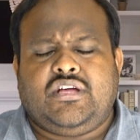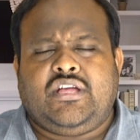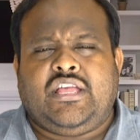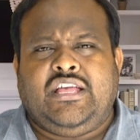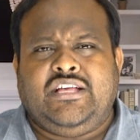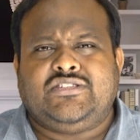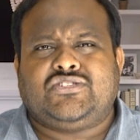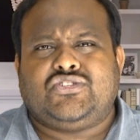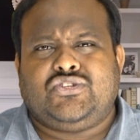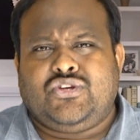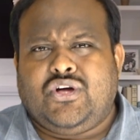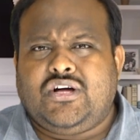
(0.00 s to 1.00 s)
is
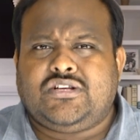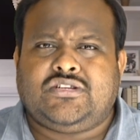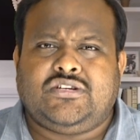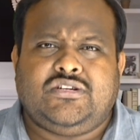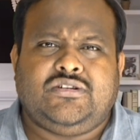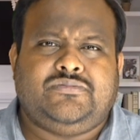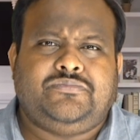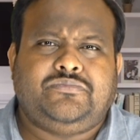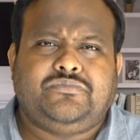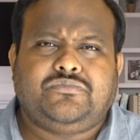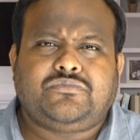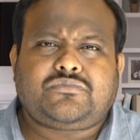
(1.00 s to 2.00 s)
not.
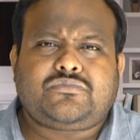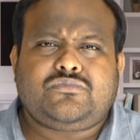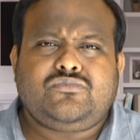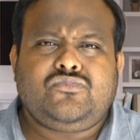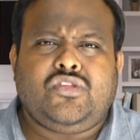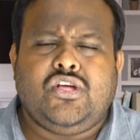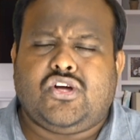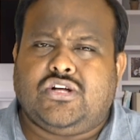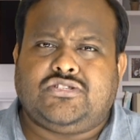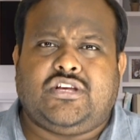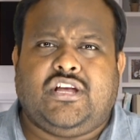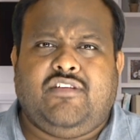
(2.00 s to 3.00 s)

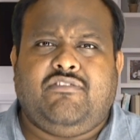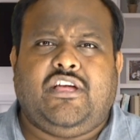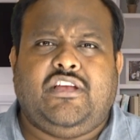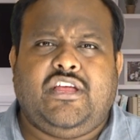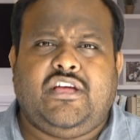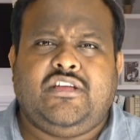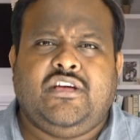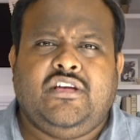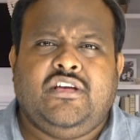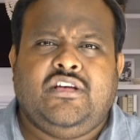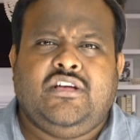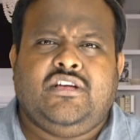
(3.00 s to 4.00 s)
Constant living in debt
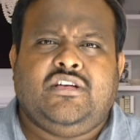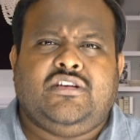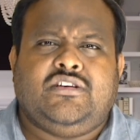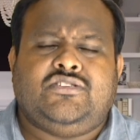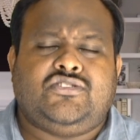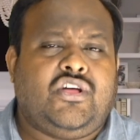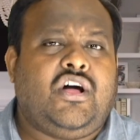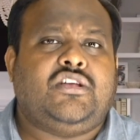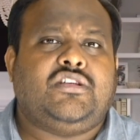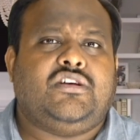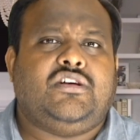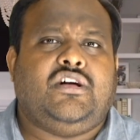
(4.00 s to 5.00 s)
is not
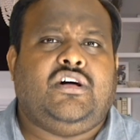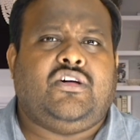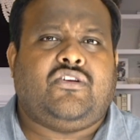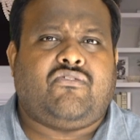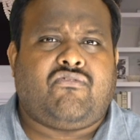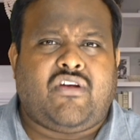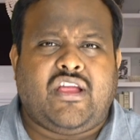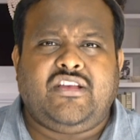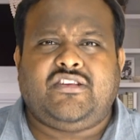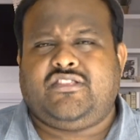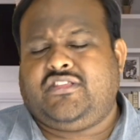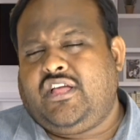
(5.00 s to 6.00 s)
a right
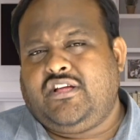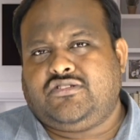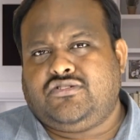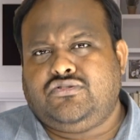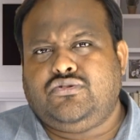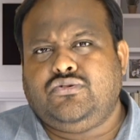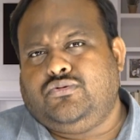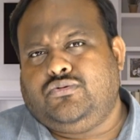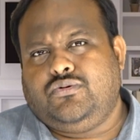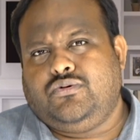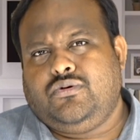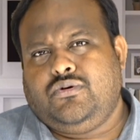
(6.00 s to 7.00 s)
thing to do,
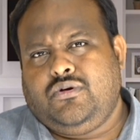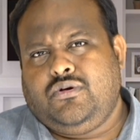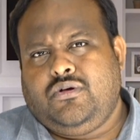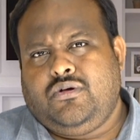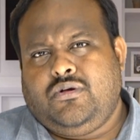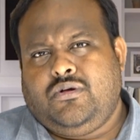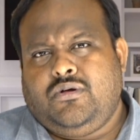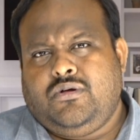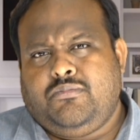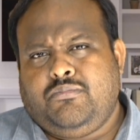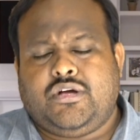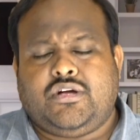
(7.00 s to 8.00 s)

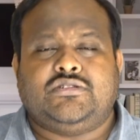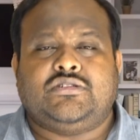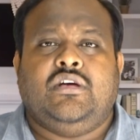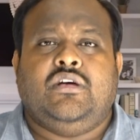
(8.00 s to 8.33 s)
because